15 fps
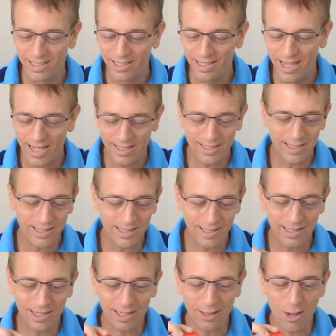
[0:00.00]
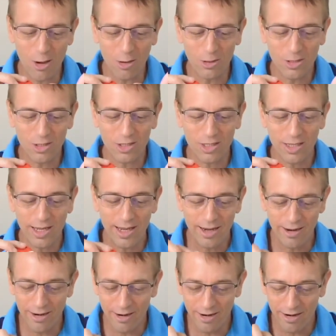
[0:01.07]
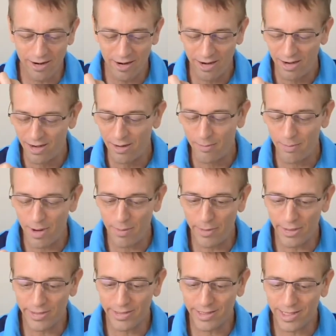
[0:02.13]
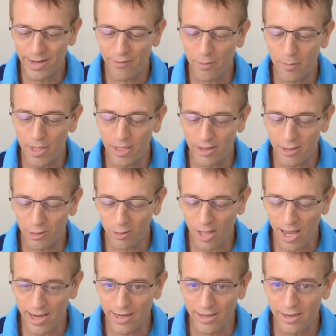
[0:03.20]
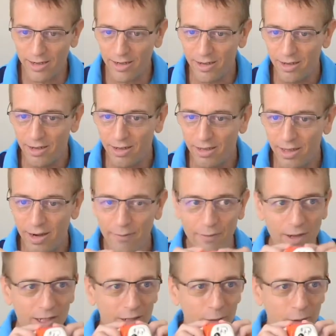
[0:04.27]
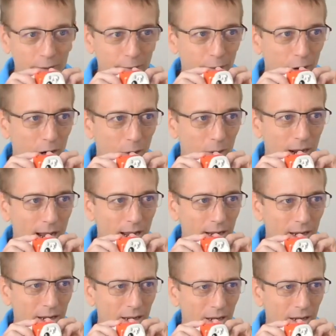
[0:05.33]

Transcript: And since it's close here, maybe it's just giving me a little light. And then if I do it far away,